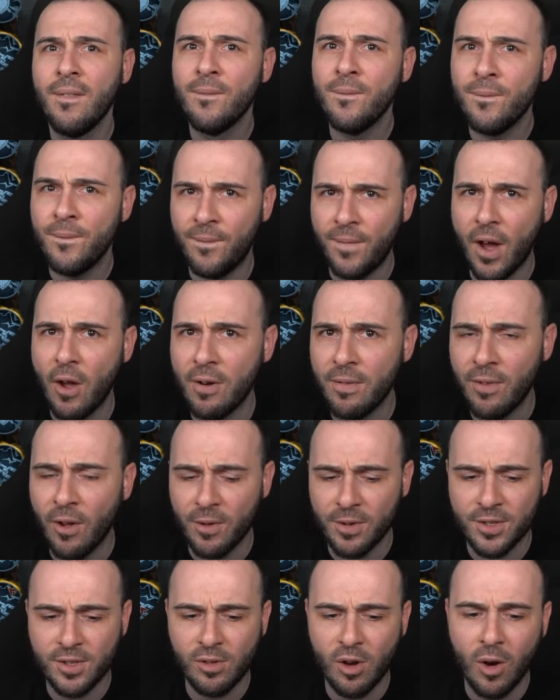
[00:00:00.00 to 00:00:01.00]
Very,
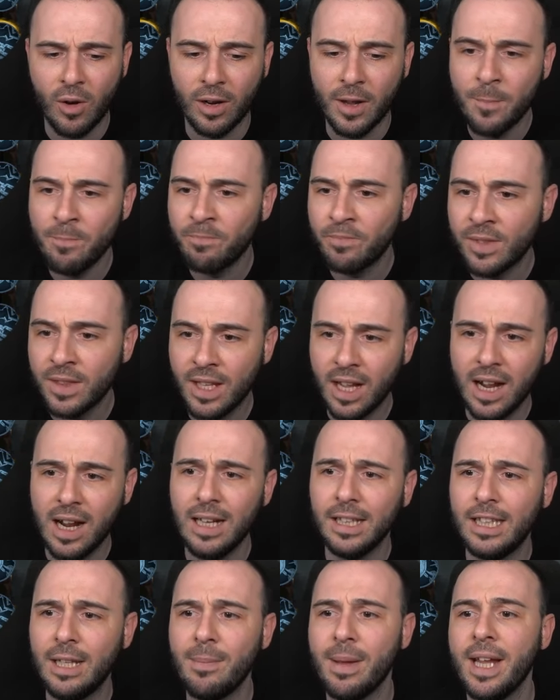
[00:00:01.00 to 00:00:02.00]
very strong. The
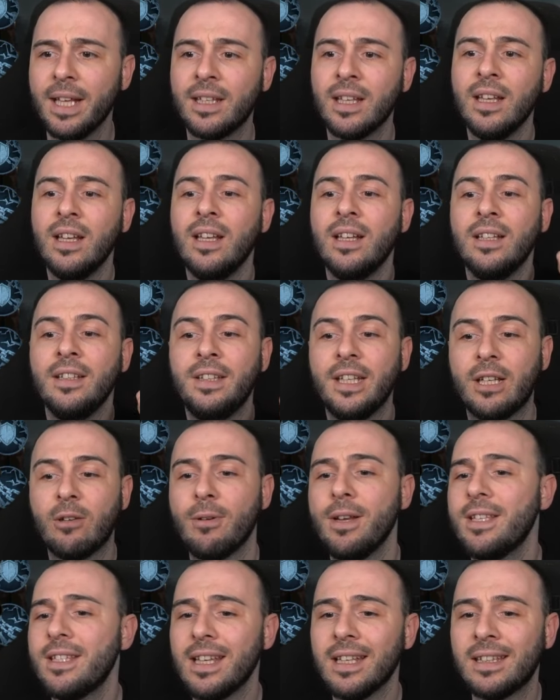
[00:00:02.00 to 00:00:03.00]
ultimate,
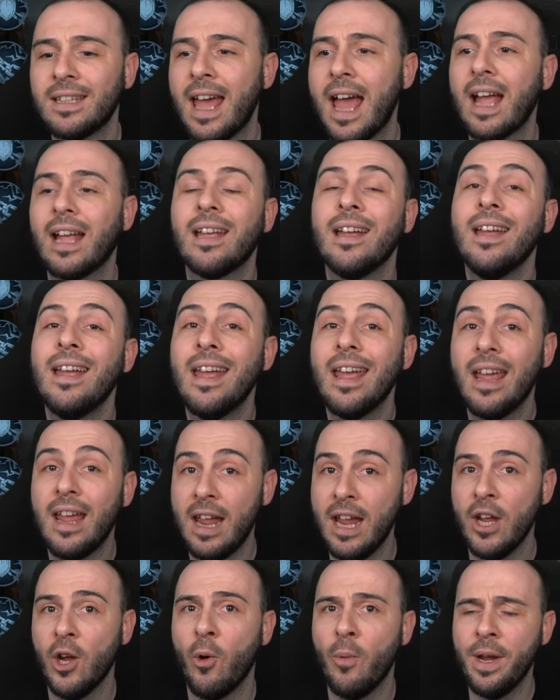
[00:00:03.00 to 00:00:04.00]
decrease attack,
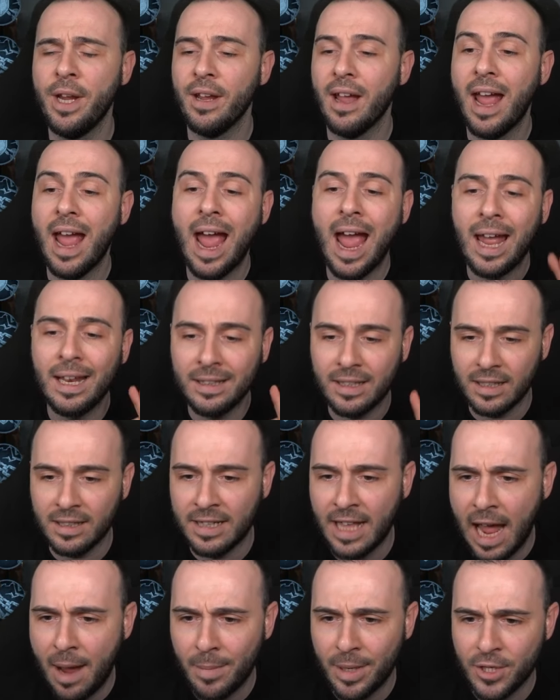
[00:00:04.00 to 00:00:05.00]
AoE, and
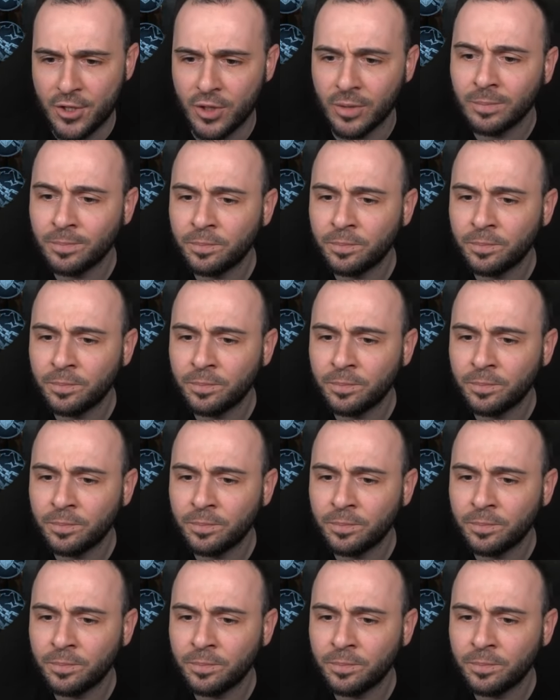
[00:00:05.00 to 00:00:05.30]
damage,